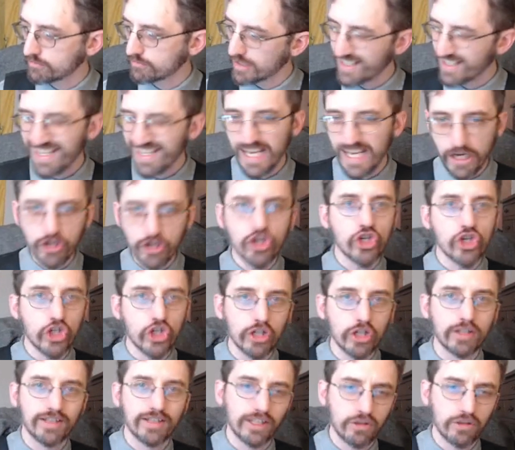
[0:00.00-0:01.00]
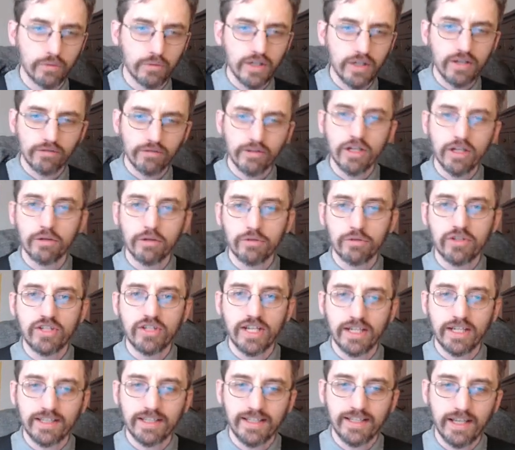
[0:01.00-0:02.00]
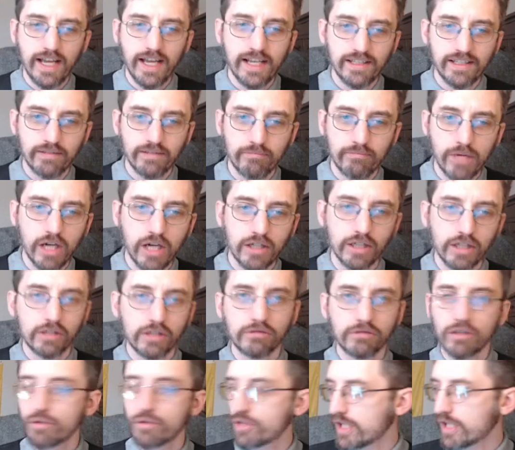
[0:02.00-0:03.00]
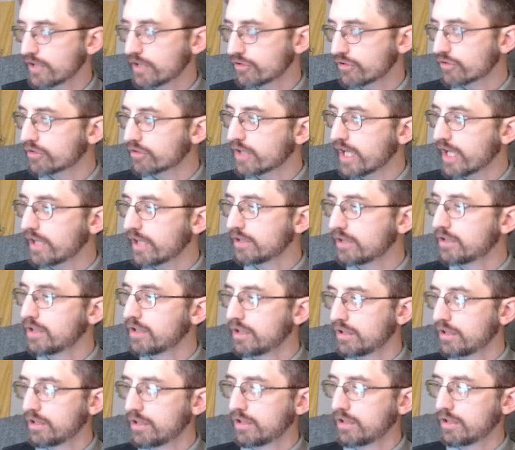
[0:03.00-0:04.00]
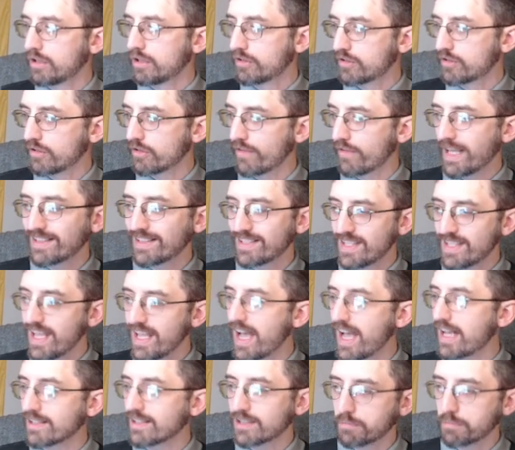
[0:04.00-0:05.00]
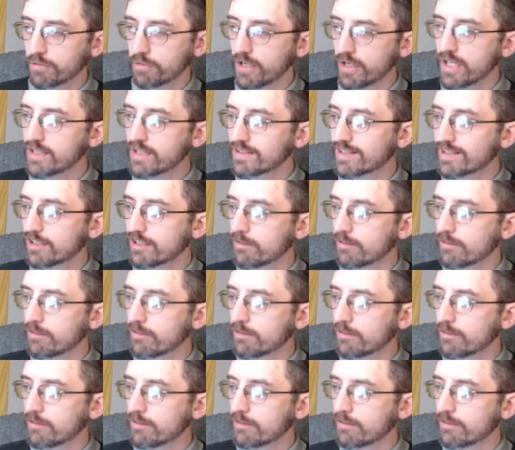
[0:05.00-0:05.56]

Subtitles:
ish. It's like $23.06 as of market close yesterday. So that's the ask price.